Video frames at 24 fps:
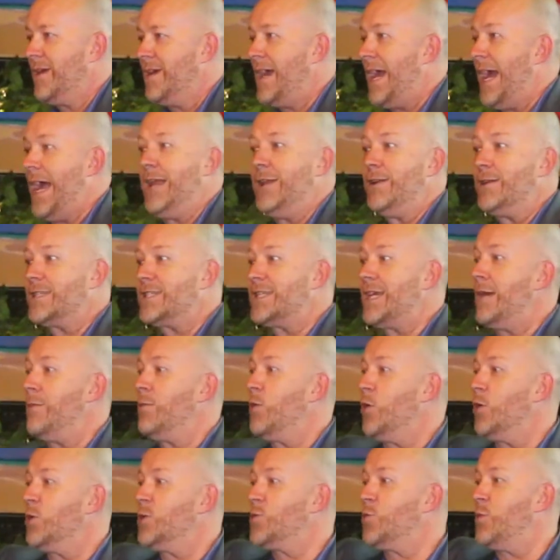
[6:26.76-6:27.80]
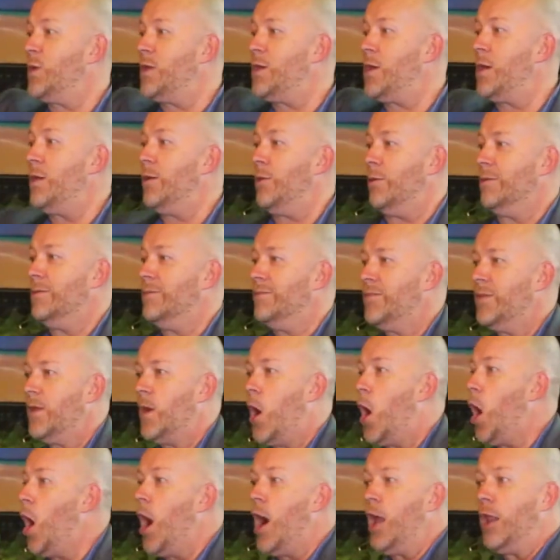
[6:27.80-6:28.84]
And the same goes with you
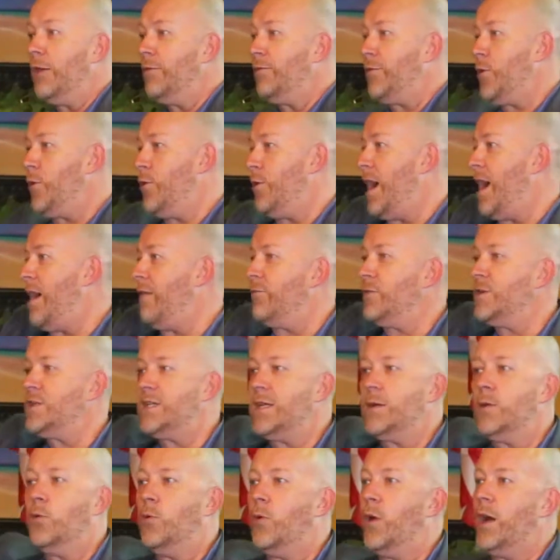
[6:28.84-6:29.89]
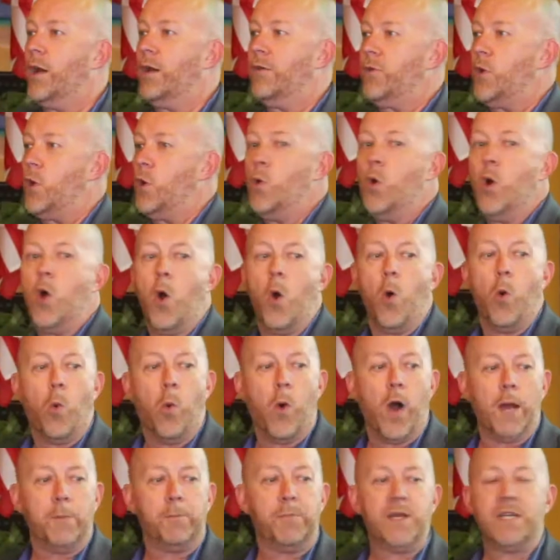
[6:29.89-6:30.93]
all of you, every single one of you,
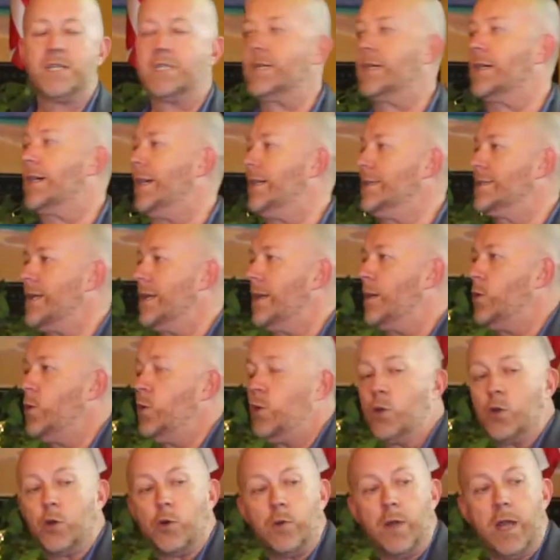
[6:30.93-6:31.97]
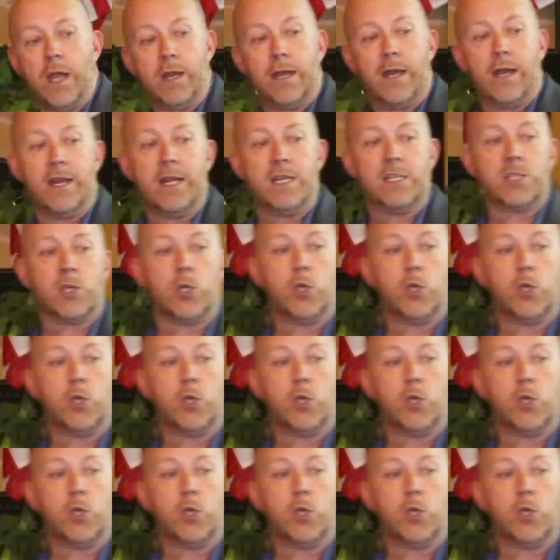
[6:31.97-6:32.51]
what piece of content could you create that is